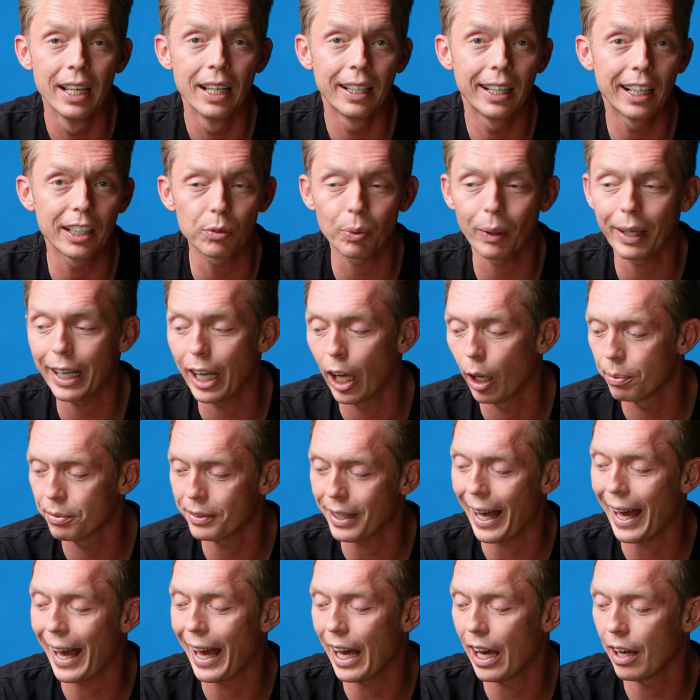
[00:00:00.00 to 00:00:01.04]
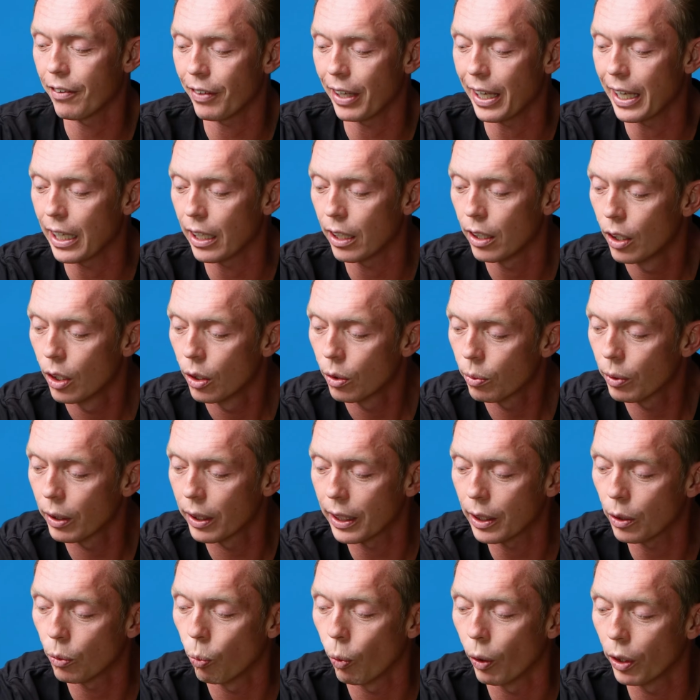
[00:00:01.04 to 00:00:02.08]
That's why it helps to have a
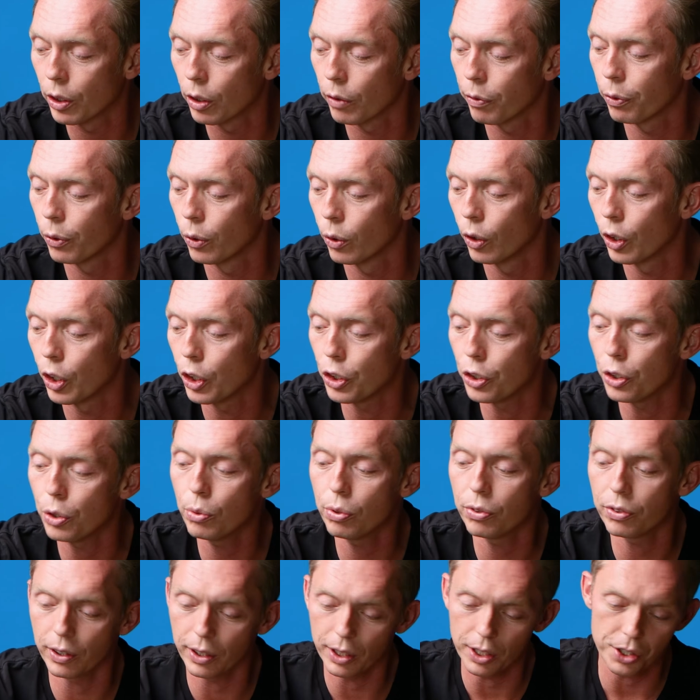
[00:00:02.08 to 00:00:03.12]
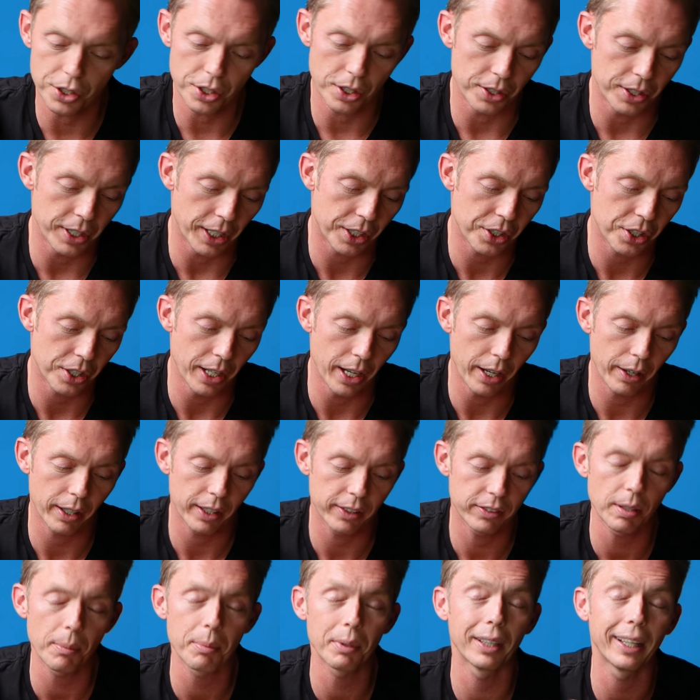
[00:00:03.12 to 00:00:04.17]
really wonderful usage dictionary,
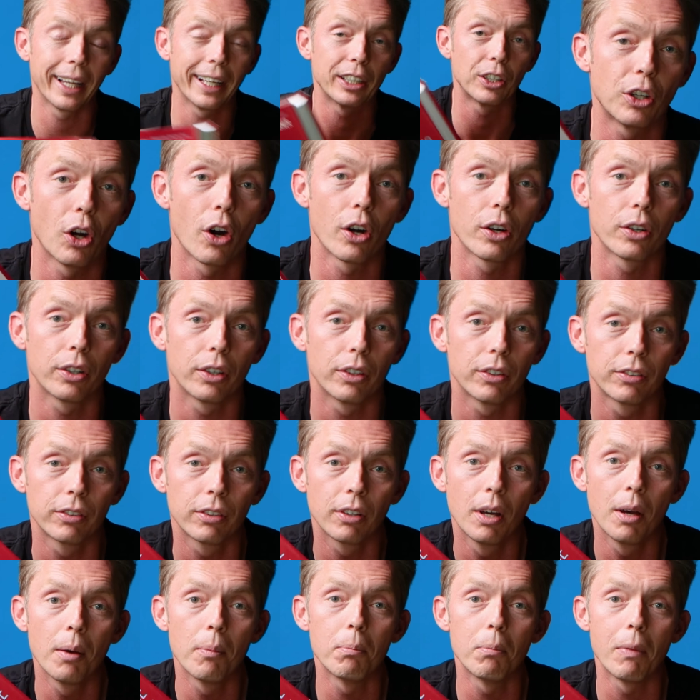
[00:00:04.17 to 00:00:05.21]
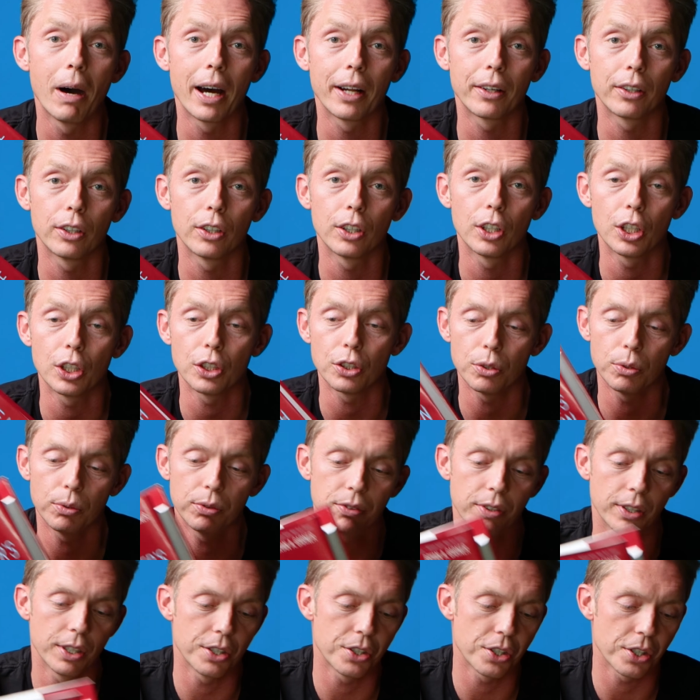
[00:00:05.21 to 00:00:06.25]
something like Garner's Modern
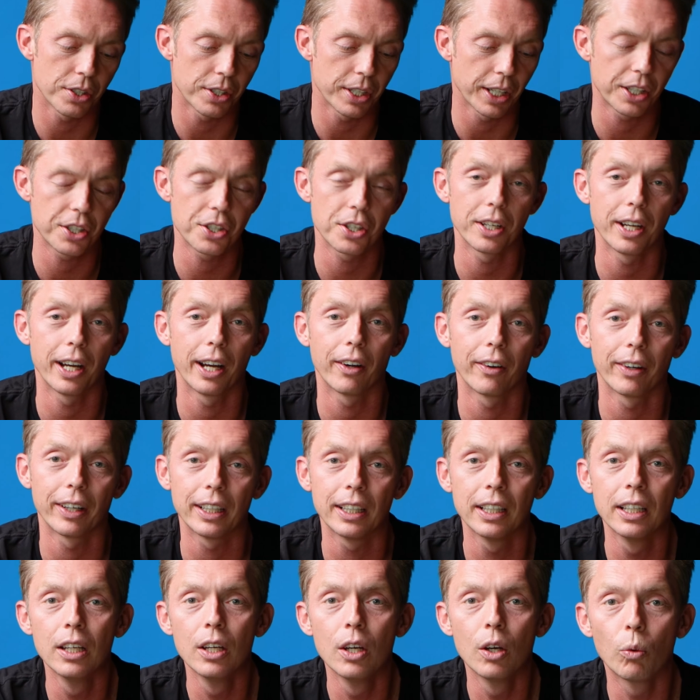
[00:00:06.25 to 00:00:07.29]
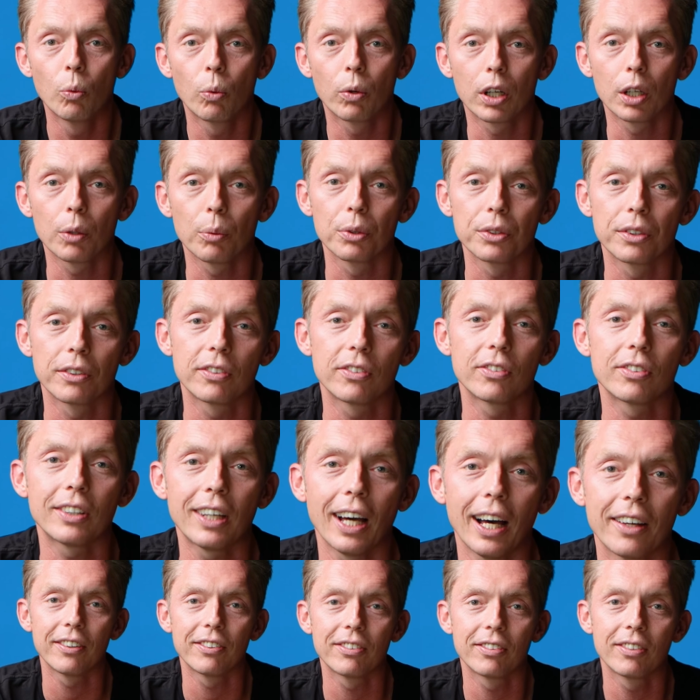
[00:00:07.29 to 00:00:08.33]
Usage Dictionary, where it will
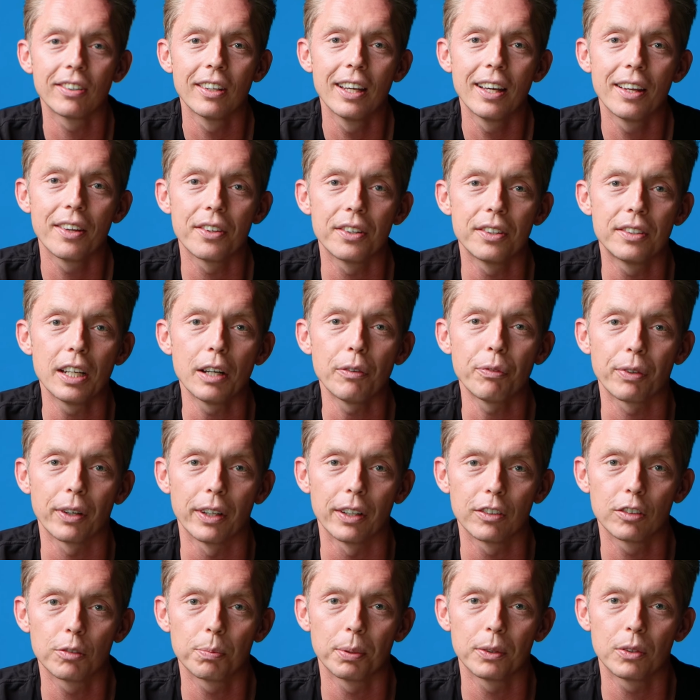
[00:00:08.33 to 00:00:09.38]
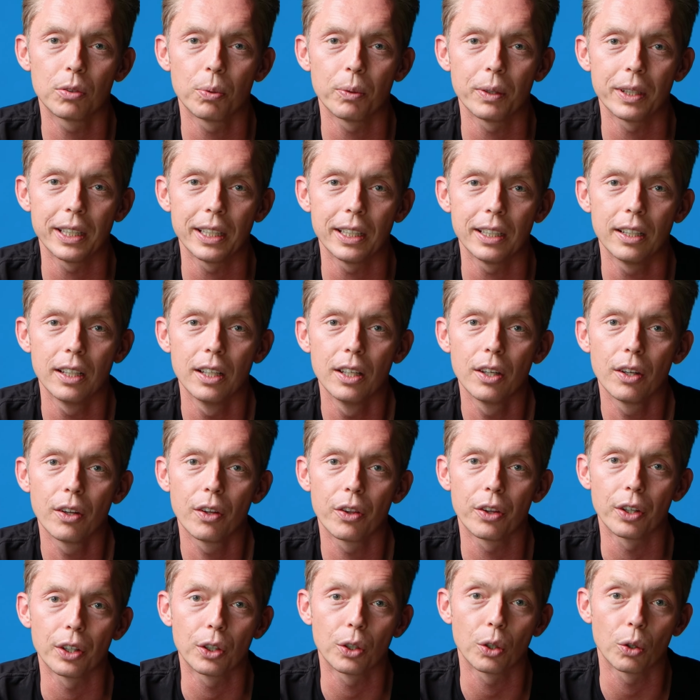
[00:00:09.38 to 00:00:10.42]
discuss the difference between
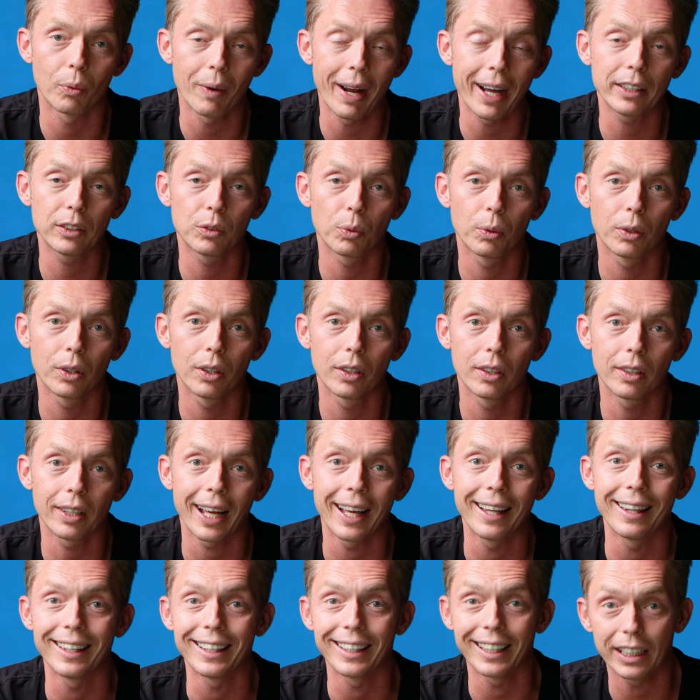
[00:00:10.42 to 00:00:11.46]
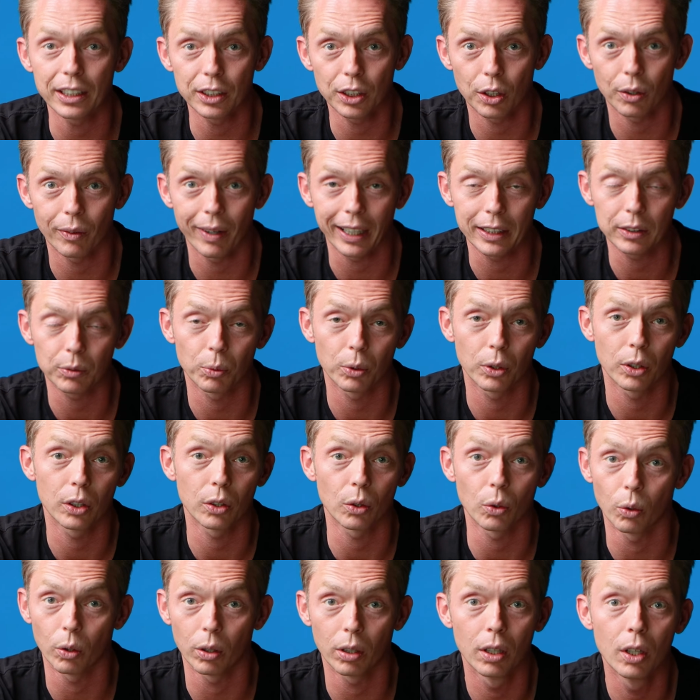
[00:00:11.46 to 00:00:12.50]
the correct word and the incorrect
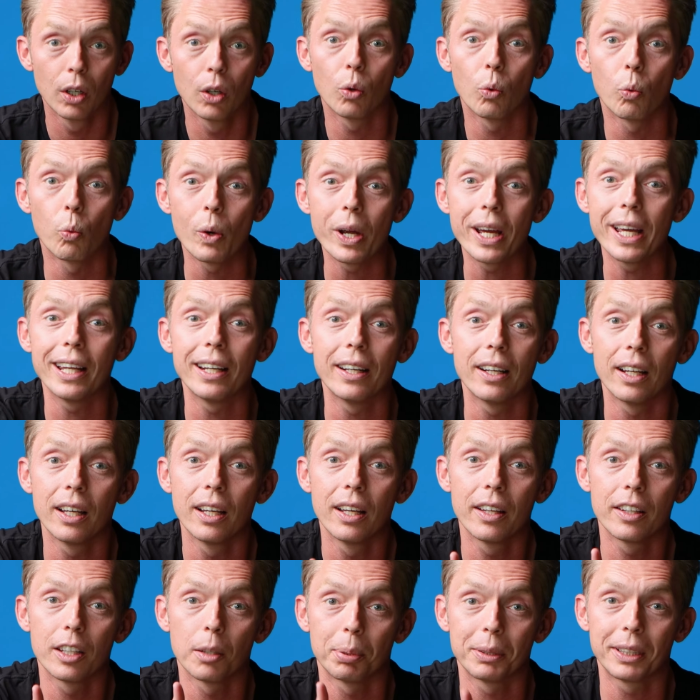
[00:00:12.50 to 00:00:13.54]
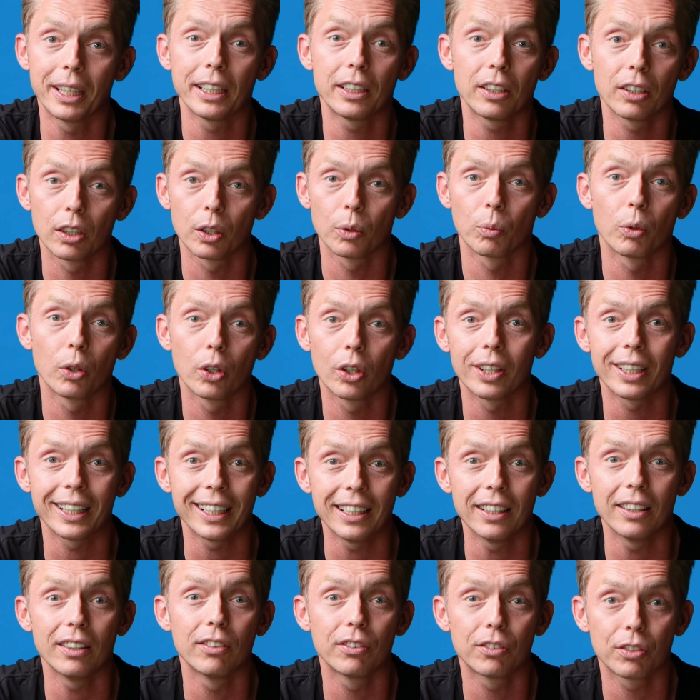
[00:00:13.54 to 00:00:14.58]
word, or when the particular word
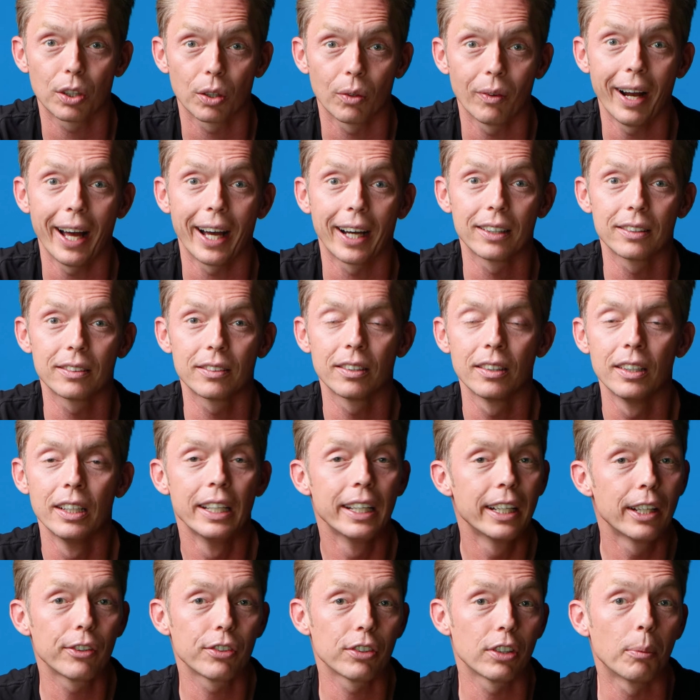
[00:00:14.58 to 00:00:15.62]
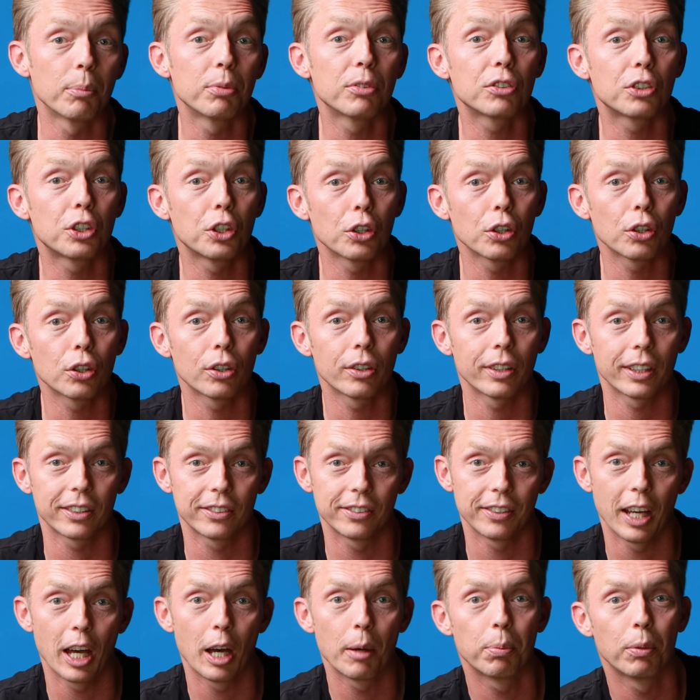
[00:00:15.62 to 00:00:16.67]
is correct. Here's an obscure
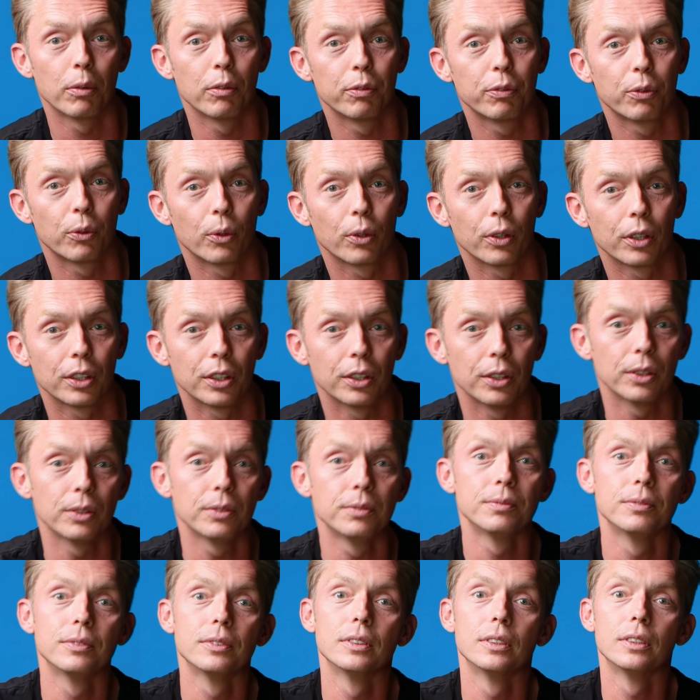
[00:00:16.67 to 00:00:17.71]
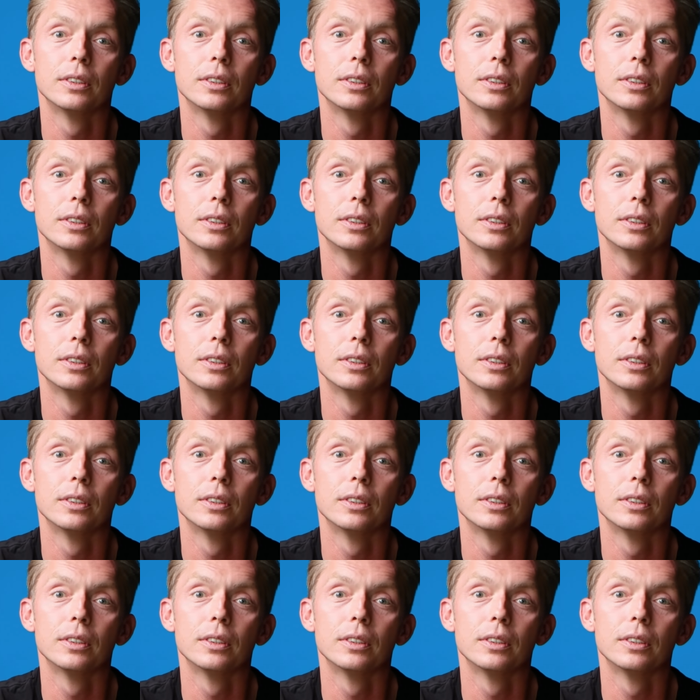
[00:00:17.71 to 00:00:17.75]
example for you.